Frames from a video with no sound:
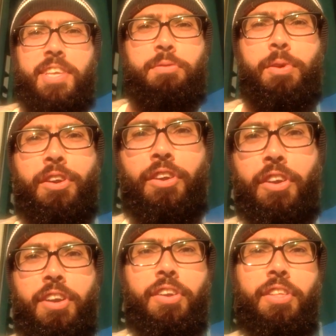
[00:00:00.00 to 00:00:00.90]
these
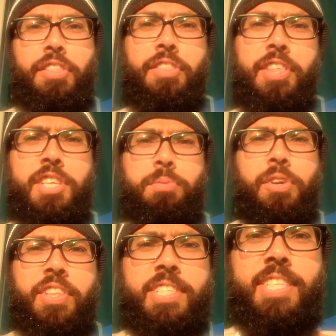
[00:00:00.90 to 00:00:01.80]
were
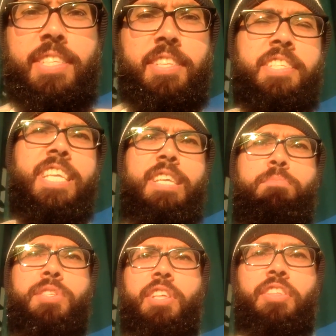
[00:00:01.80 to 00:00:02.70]
the
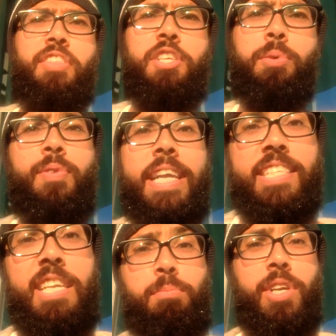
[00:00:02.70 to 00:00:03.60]
teams. These were
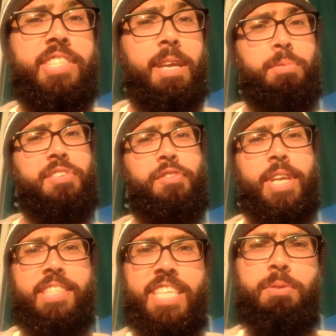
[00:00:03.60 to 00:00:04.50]
great teamwork, examples of
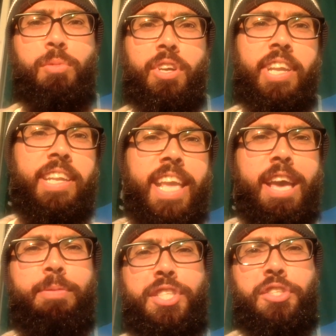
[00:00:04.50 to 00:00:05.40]
great teamwork and
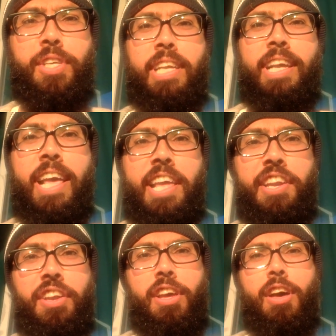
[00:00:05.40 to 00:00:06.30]
chemistry,
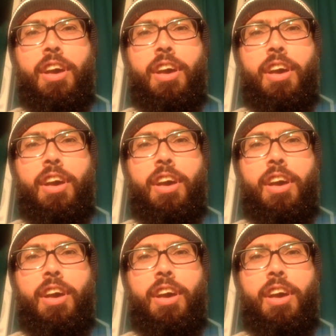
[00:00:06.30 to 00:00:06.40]
and